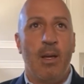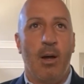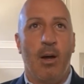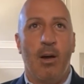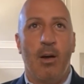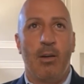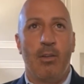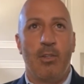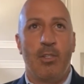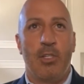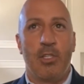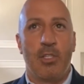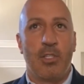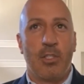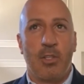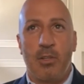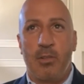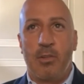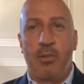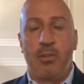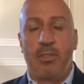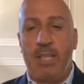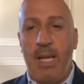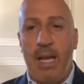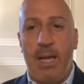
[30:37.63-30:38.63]
just
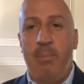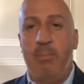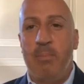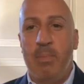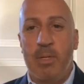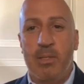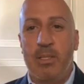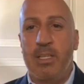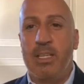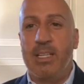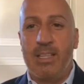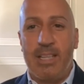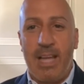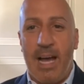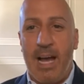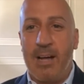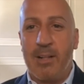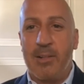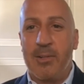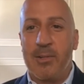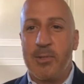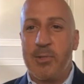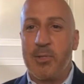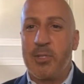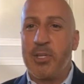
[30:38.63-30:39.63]
under $10 million
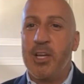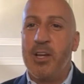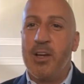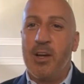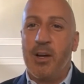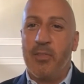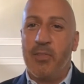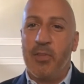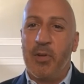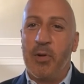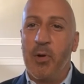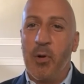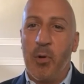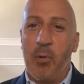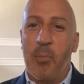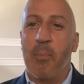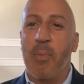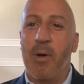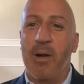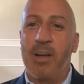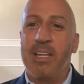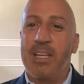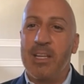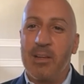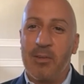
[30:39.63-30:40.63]
of their own
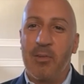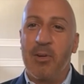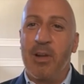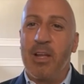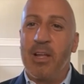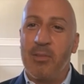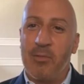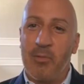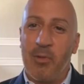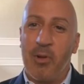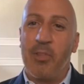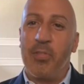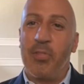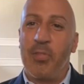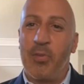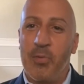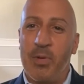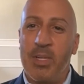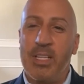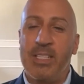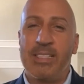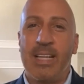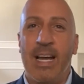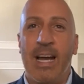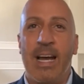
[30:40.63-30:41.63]
money and run
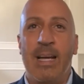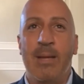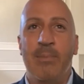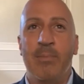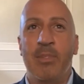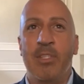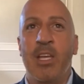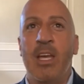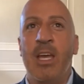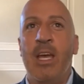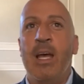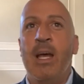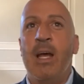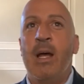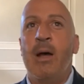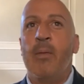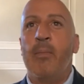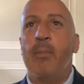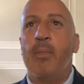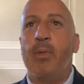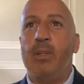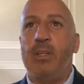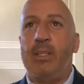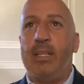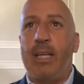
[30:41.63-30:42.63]
3 times.
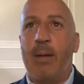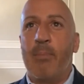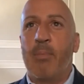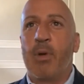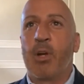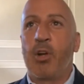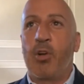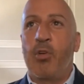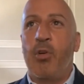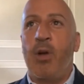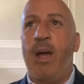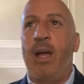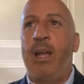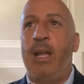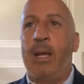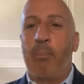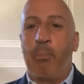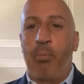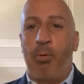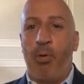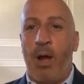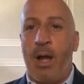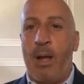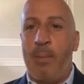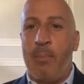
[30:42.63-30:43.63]
Democratic
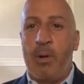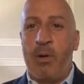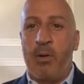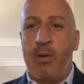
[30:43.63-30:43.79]
primary